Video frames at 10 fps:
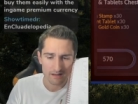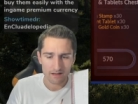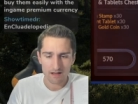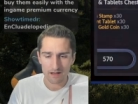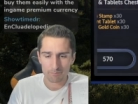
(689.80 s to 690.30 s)

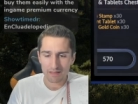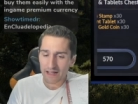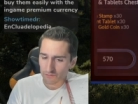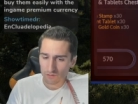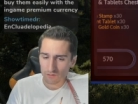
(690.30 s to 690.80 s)
Uh,
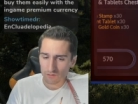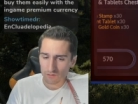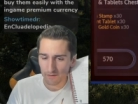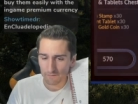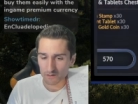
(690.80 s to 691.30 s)
black, you guys know
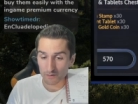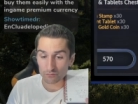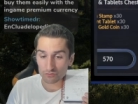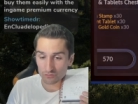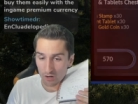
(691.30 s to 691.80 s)
how I feel
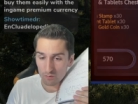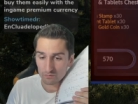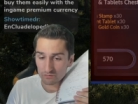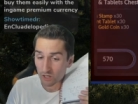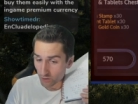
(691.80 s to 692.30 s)
about
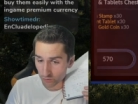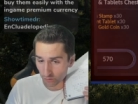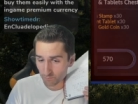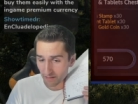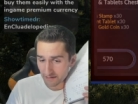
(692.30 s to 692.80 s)
stones.
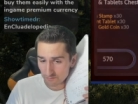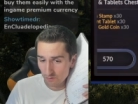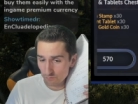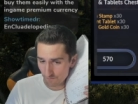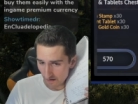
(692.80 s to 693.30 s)
Good black
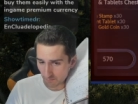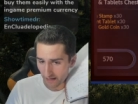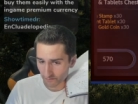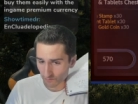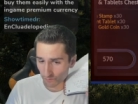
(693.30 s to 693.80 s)
stones, fair
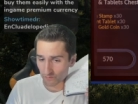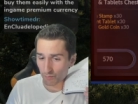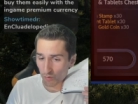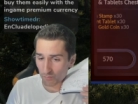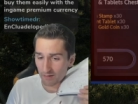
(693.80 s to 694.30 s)
black stones, and
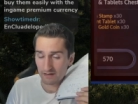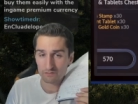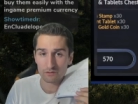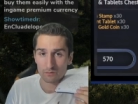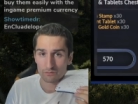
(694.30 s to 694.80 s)
poor black
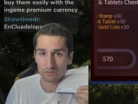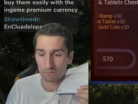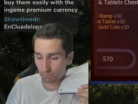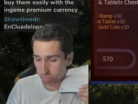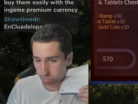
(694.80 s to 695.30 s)
stones.
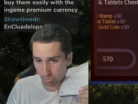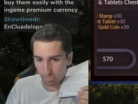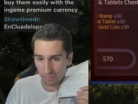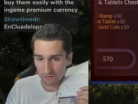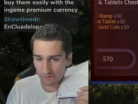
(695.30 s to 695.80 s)

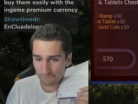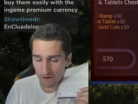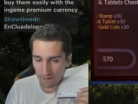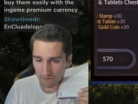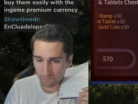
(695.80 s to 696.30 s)
You can
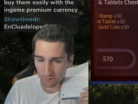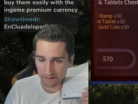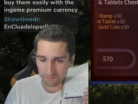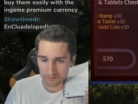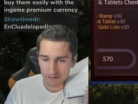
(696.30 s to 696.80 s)
farm them,
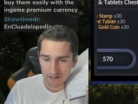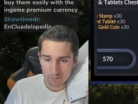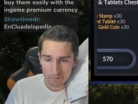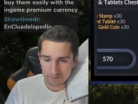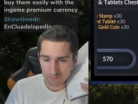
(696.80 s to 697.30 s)
whatever.
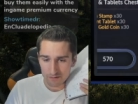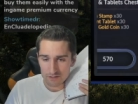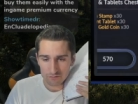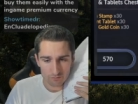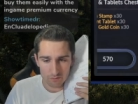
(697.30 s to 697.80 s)

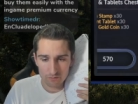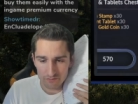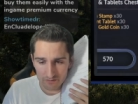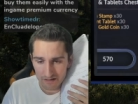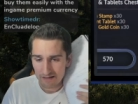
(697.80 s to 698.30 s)
Restoration
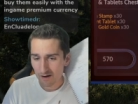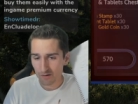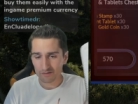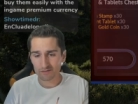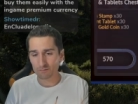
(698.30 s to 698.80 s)
scrolls,
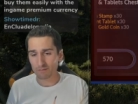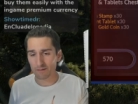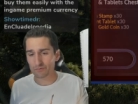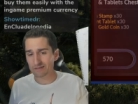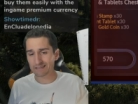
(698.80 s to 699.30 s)
artisan's
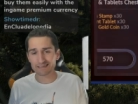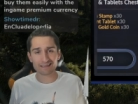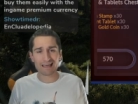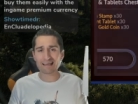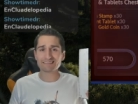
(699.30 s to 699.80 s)
memory. Yeah,